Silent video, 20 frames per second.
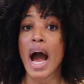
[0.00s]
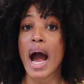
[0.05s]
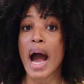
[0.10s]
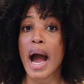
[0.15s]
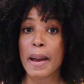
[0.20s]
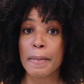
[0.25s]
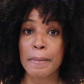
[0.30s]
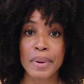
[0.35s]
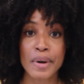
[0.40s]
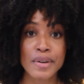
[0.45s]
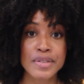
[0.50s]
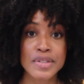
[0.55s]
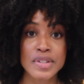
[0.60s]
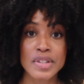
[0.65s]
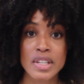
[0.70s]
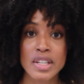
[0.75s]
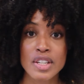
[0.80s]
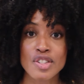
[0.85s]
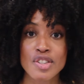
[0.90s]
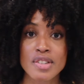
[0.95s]
I
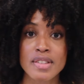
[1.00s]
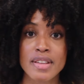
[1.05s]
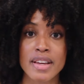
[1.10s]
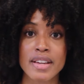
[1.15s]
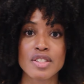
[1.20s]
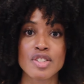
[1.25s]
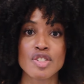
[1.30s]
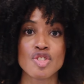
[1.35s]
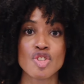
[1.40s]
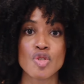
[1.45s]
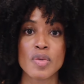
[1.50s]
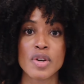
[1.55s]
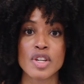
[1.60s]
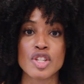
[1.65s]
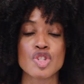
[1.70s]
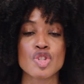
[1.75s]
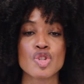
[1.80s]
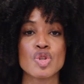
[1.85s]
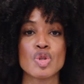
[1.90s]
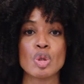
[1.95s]
personally just like to do
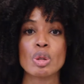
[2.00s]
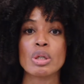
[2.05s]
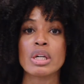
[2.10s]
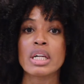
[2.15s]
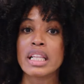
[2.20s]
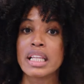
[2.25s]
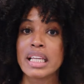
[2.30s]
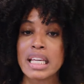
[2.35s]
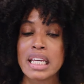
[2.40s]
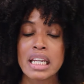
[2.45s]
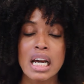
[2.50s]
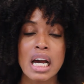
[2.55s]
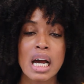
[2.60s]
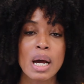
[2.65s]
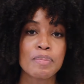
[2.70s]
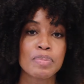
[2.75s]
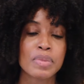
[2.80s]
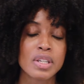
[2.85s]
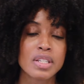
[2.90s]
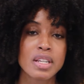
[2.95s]
it to clean
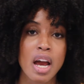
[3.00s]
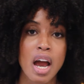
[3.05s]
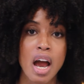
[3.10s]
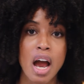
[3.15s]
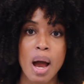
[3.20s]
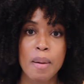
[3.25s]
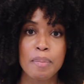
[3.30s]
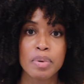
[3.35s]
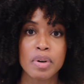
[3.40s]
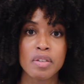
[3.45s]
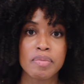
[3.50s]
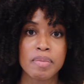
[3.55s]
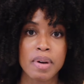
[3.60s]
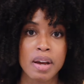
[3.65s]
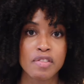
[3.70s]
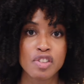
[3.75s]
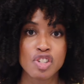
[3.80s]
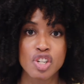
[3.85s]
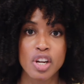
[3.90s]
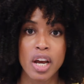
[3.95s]
up the top of
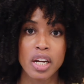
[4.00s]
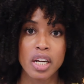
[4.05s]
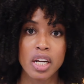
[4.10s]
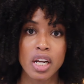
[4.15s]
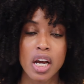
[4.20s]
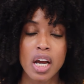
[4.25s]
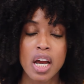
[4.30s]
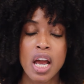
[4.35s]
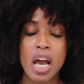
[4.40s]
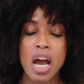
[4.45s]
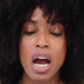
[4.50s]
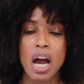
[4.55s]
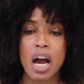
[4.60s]
my vagina.